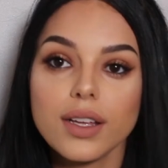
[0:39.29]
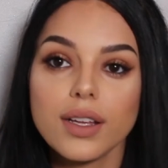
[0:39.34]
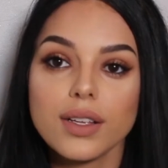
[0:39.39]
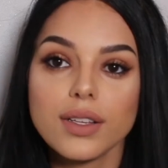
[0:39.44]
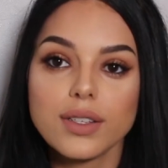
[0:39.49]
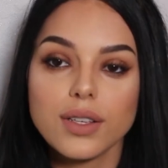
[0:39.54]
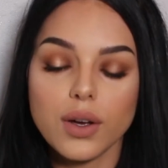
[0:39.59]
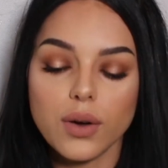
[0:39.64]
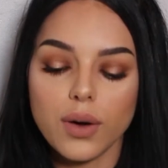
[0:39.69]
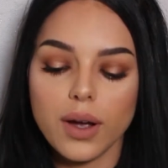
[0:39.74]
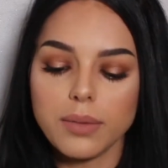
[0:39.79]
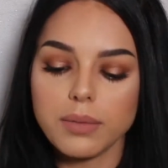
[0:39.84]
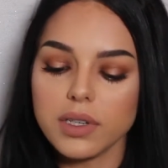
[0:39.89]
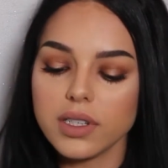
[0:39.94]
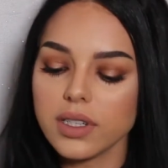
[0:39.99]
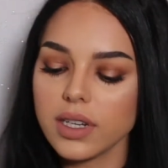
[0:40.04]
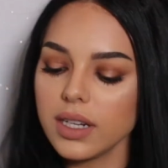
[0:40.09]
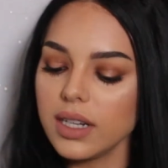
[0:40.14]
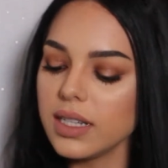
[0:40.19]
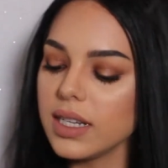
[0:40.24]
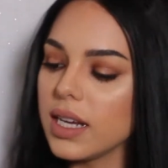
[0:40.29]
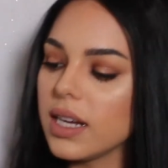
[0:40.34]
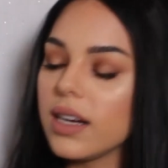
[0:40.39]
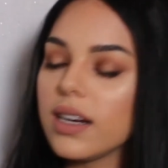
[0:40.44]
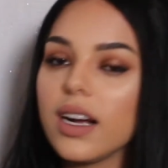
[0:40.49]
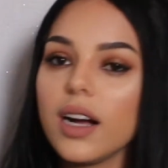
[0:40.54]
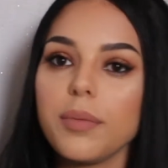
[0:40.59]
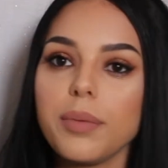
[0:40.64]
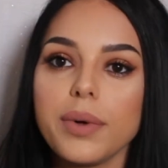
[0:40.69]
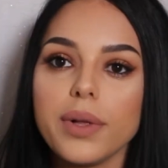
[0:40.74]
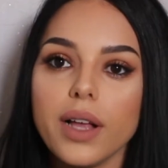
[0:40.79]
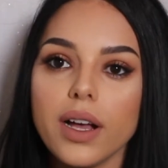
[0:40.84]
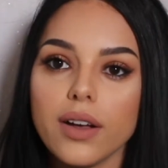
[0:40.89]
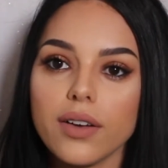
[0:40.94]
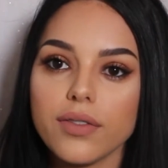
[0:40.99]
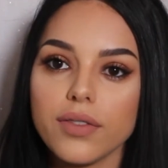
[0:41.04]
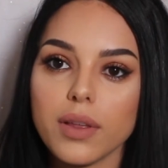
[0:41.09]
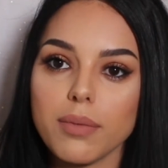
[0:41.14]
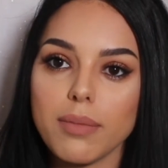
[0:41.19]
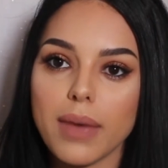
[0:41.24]
so I'm just going to take a couple
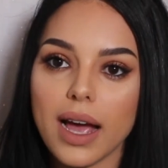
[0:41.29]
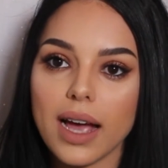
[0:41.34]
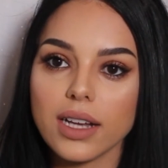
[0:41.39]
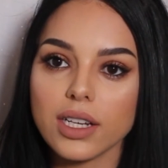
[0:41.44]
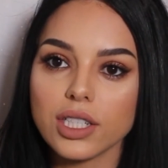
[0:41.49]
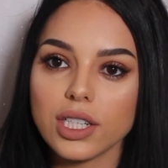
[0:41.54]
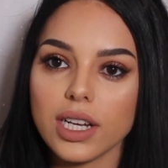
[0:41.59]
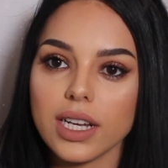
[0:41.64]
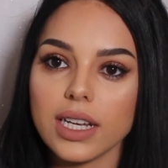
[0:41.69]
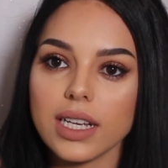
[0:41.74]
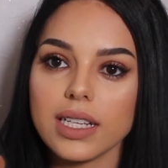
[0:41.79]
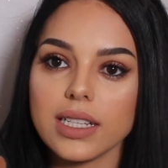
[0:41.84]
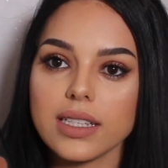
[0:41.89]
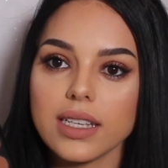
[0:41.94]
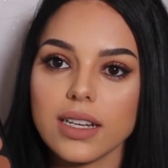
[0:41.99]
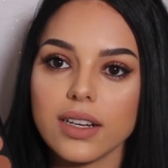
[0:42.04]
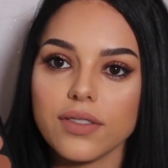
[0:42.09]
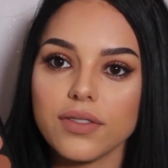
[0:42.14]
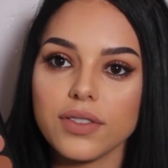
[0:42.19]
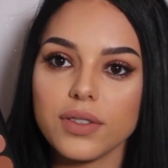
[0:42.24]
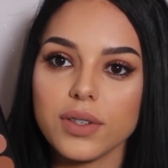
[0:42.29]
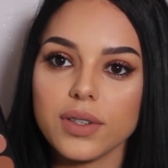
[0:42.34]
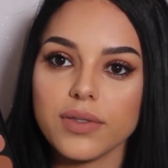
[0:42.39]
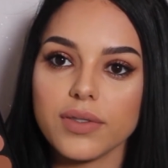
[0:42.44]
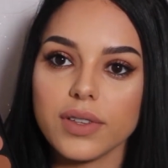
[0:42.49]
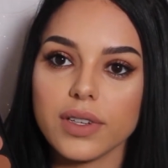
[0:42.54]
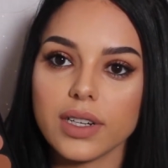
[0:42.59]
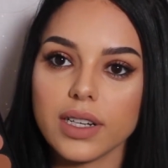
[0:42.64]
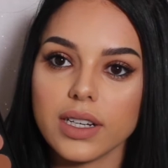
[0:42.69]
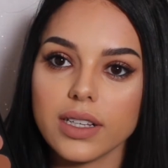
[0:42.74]
of the matte shades and a few of the